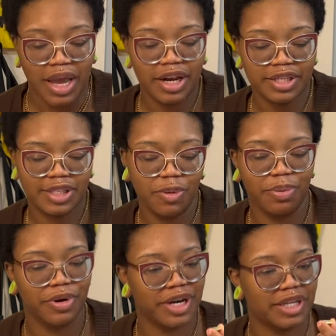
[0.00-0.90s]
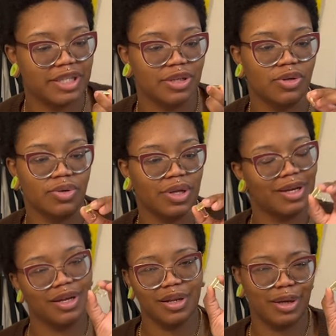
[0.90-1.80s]
And it's so pretty too. They
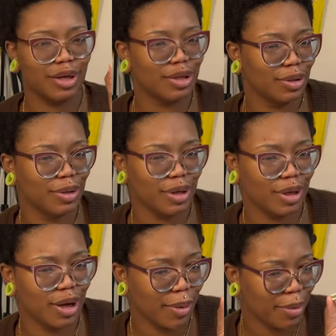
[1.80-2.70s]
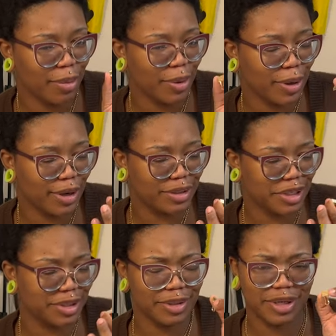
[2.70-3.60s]
could have included a couple more.
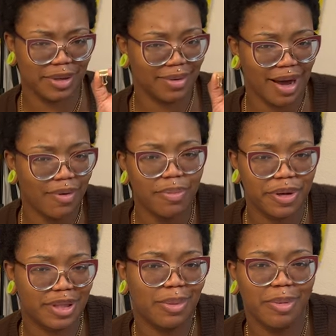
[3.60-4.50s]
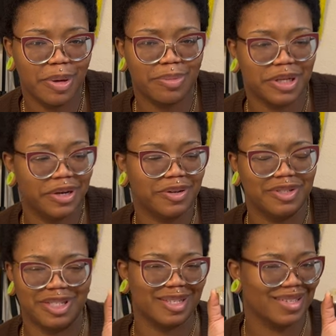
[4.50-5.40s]
These are cute. I will put them in my planner
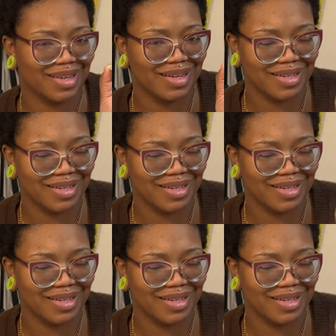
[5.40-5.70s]
just cause.